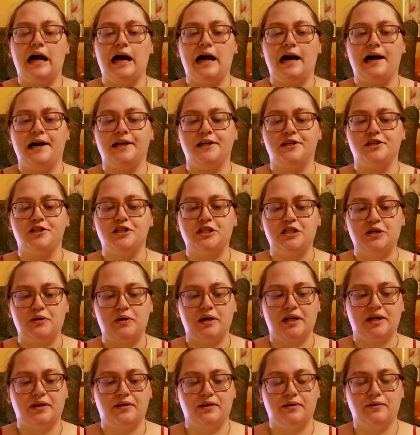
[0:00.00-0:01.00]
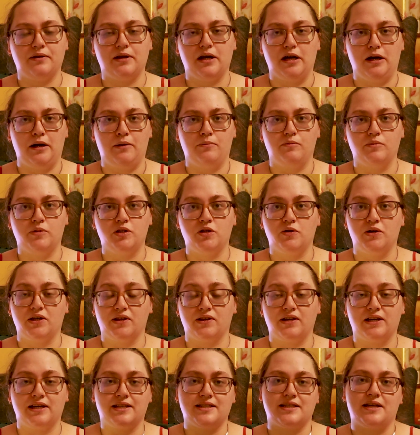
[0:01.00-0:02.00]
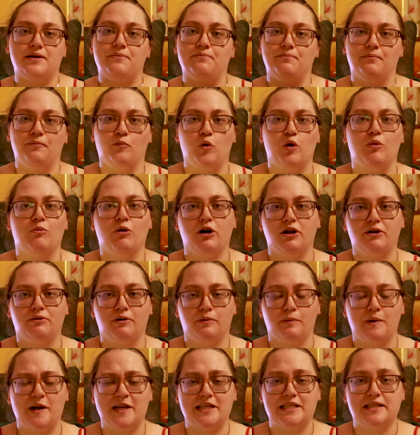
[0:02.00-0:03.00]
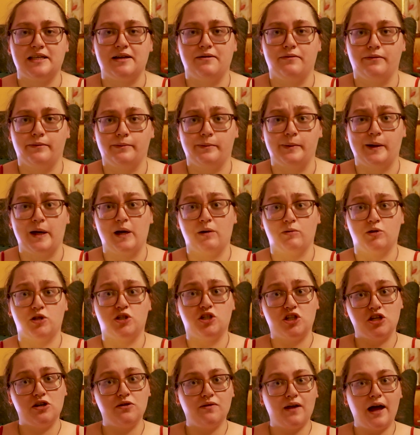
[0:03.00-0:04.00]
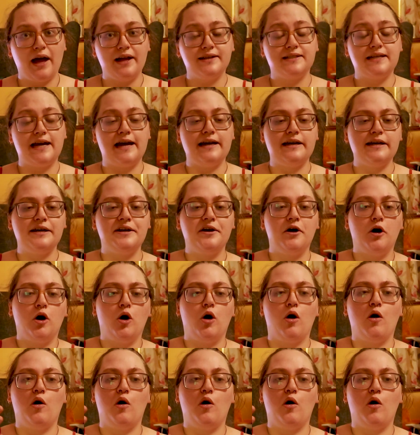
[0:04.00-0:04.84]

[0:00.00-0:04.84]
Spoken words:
and doing things that we might not necessarily be able to do that day,